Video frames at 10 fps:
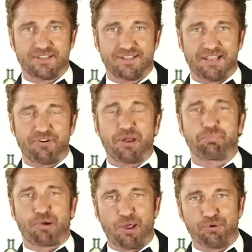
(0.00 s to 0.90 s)
I'm very
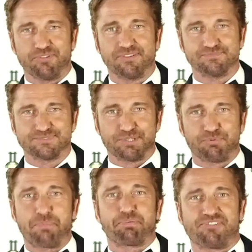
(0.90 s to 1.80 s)
proud to
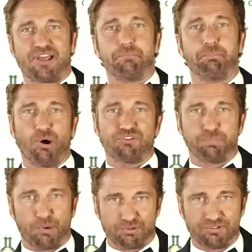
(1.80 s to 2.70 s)
represent Boss
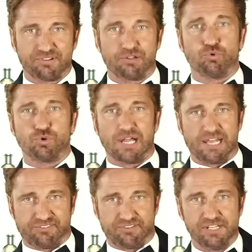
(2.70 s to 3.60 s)
Bottled at
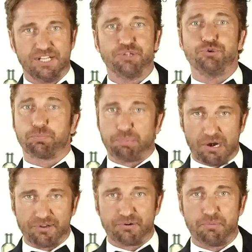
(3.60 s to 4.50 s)
Douglas, your
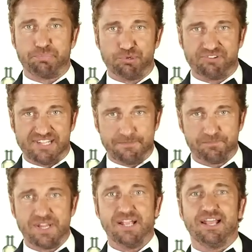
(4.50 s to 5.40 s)
partner in beauty,
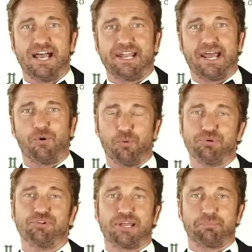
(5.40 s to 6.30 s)
and I hope
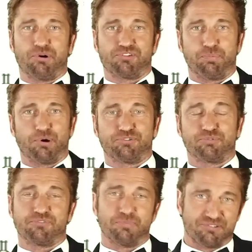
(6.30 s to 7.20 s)
you like Boss Bottled
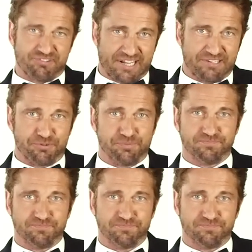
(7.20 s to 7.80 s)
as much as I do.